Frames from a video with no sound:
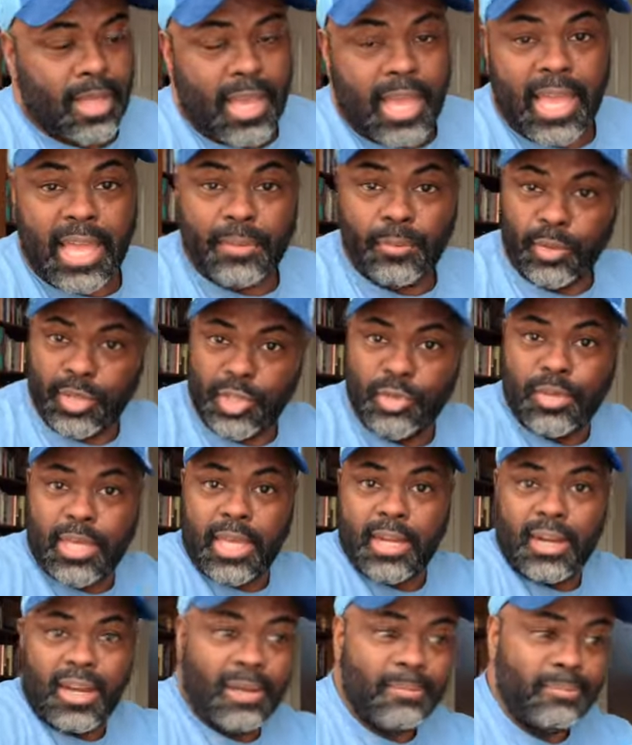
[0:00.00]
and when you
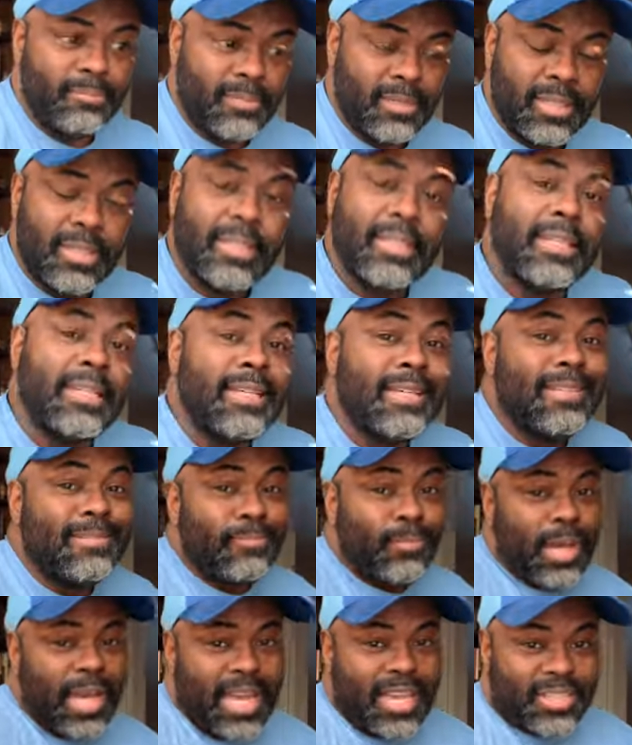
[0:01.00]
get up,
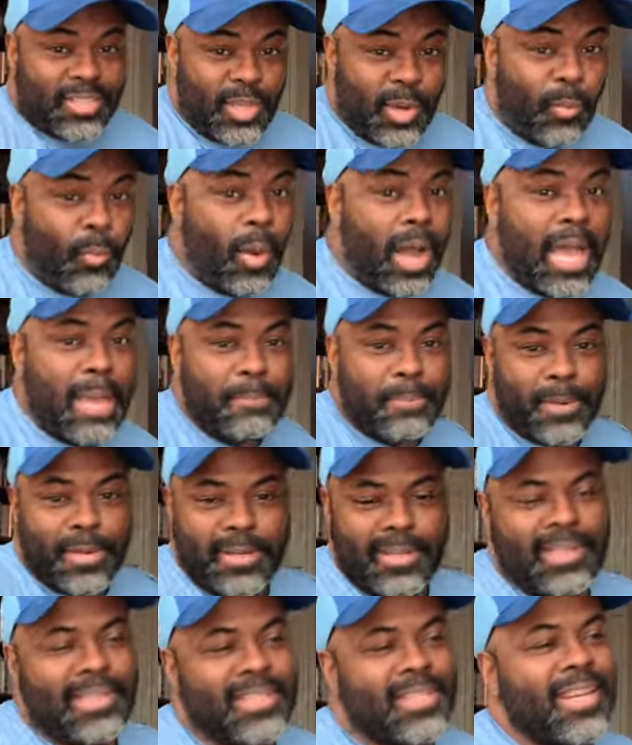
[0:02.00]
as they're
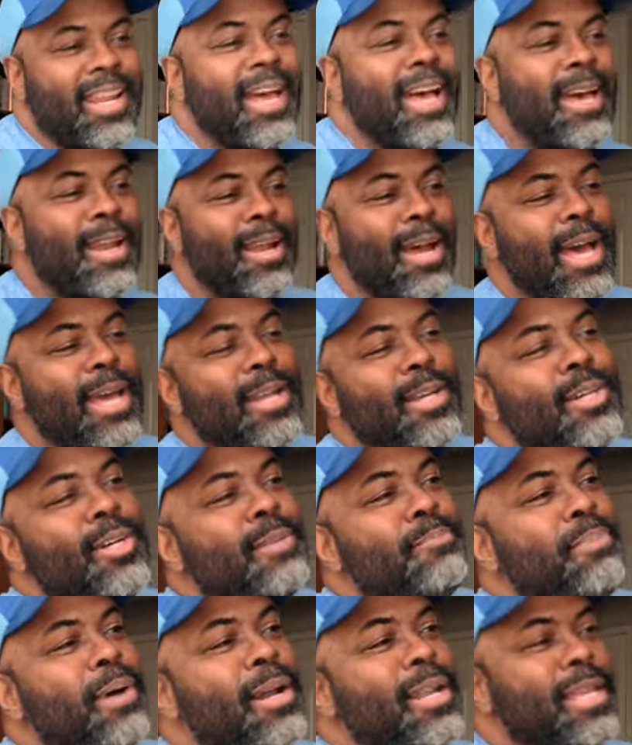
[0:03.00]
wiping, listen, I had a, I had a
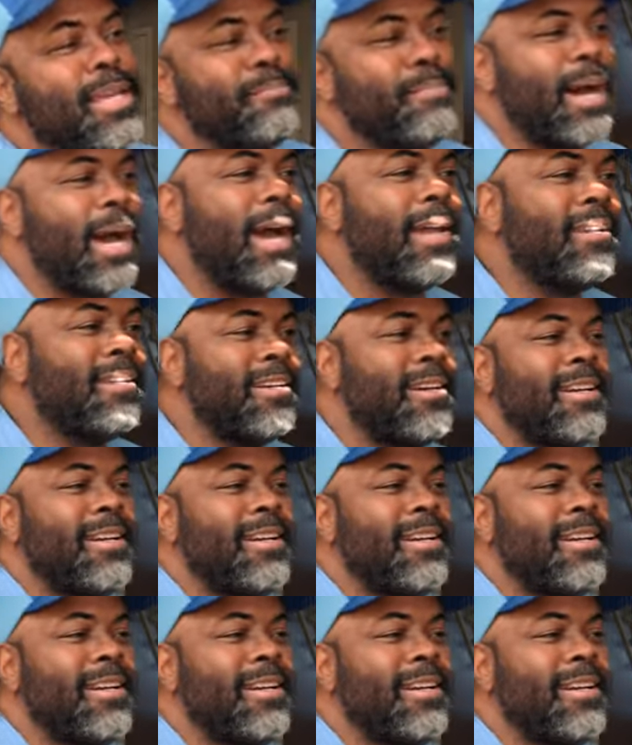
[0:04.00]
good buddy of mine,